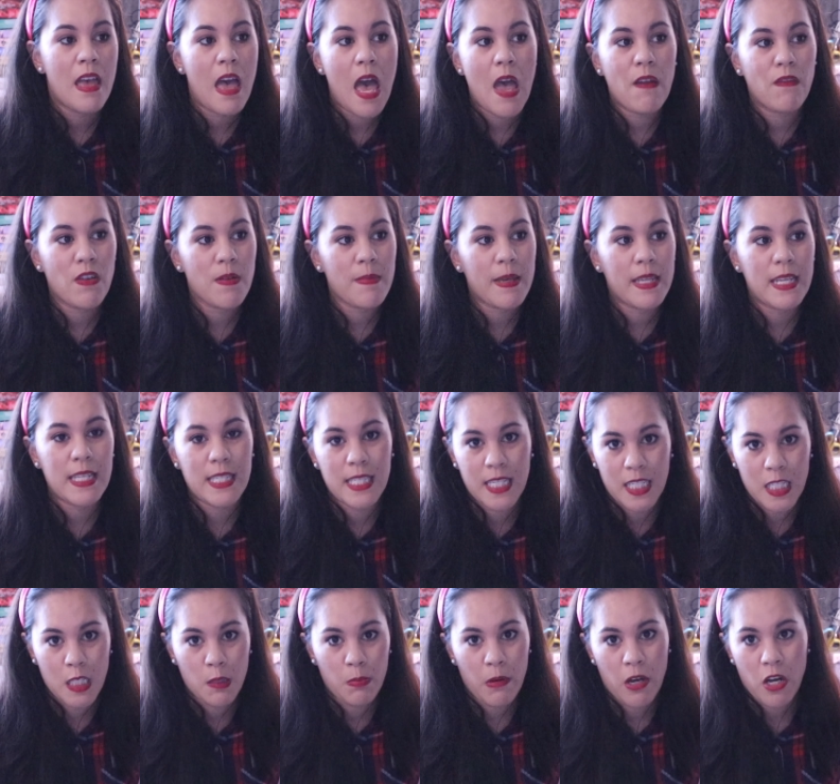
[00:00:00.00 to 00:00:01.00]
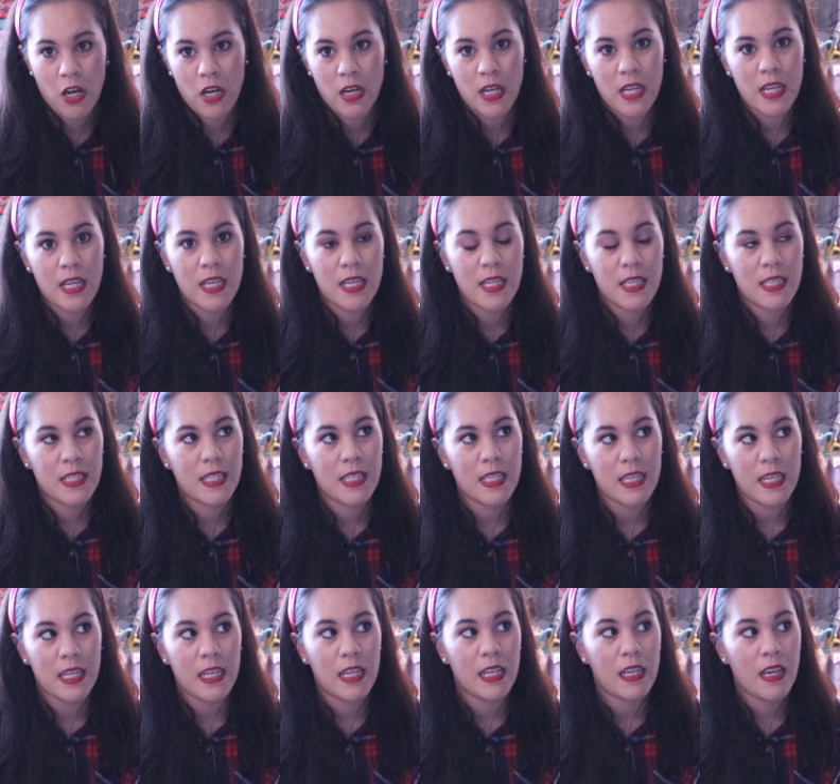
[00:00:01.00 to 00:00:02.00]
everybody's
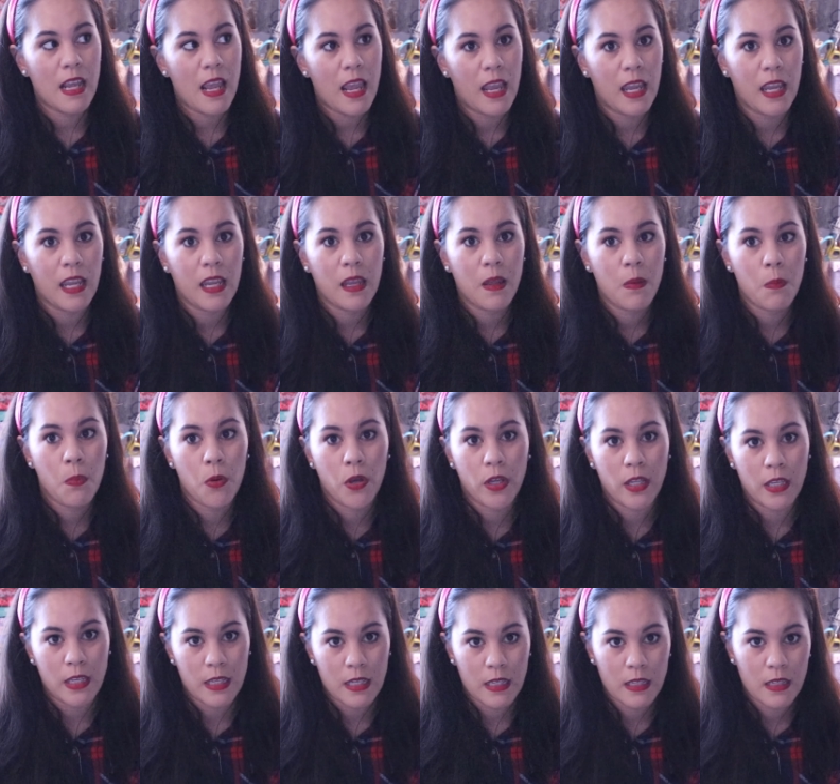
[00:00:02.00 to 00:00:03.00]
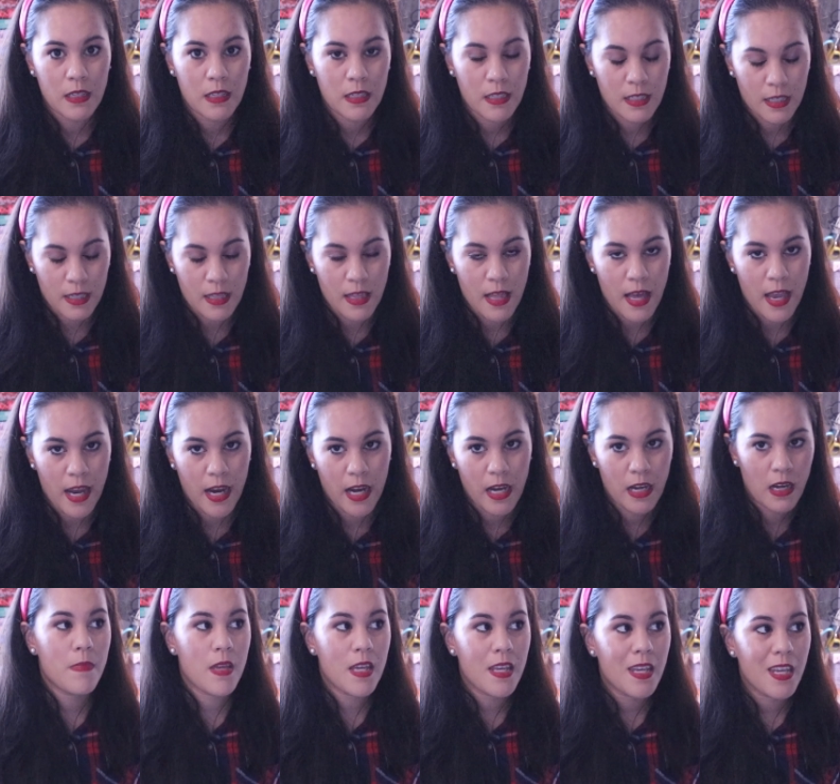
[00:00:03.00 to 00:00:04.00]
experiencing a booking
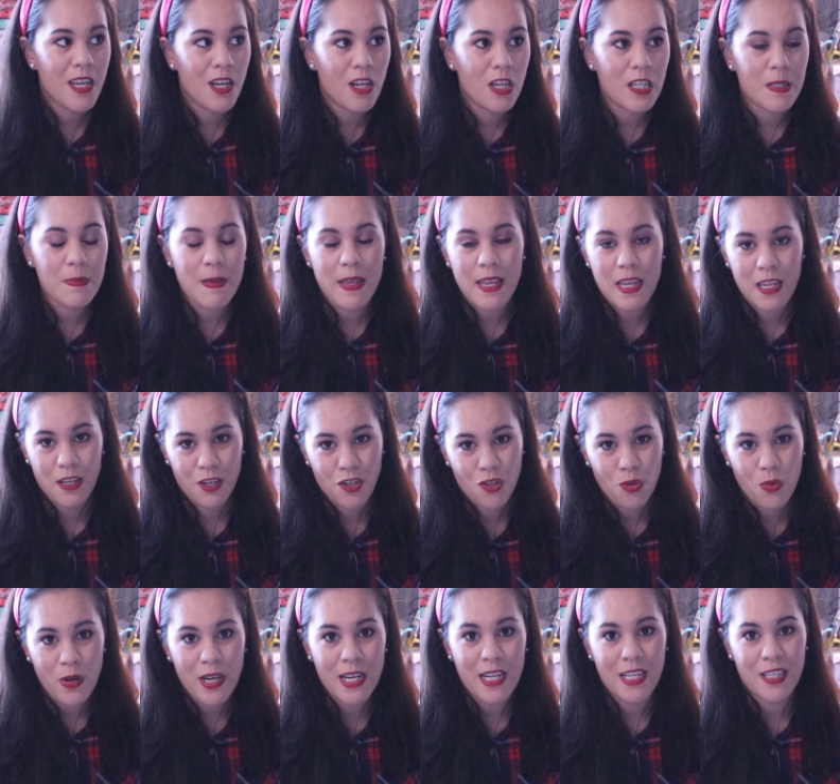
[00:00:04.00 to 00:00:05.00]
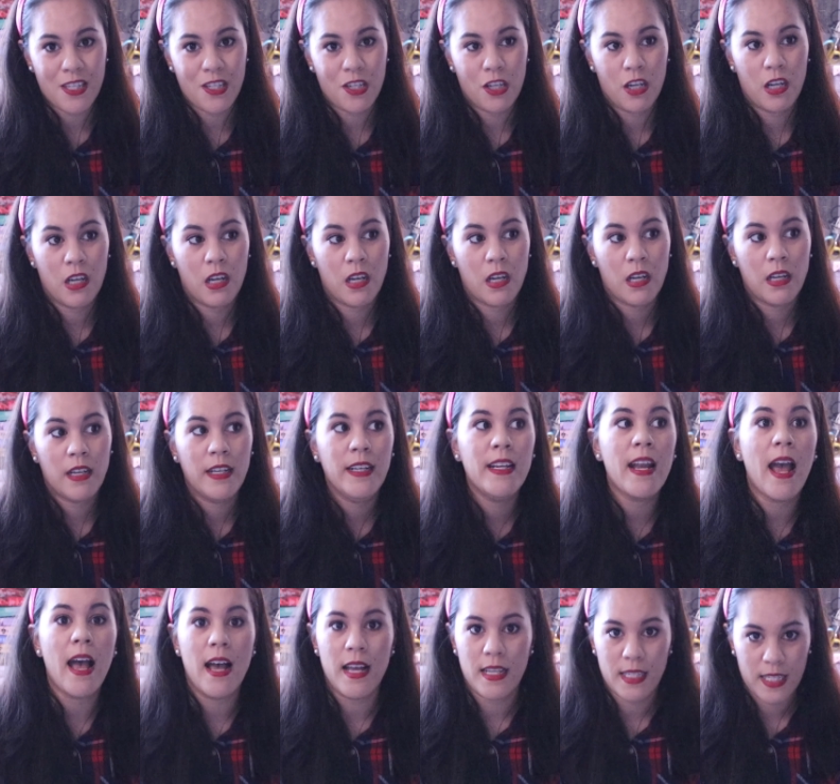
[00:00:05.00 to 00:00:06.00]
decline? And here's my short answer,
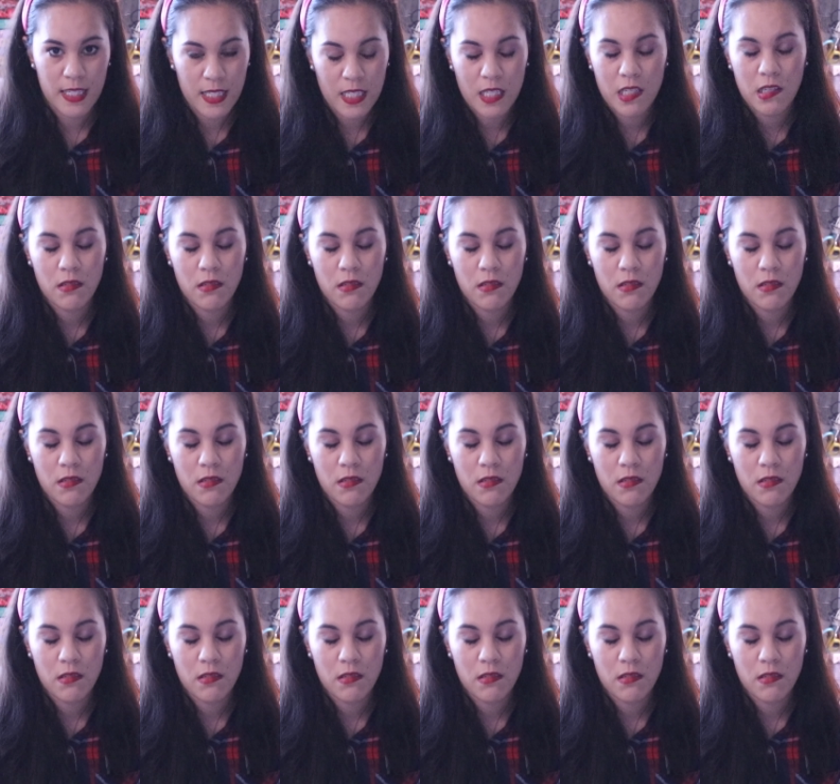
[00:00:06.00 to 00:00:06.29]
yes.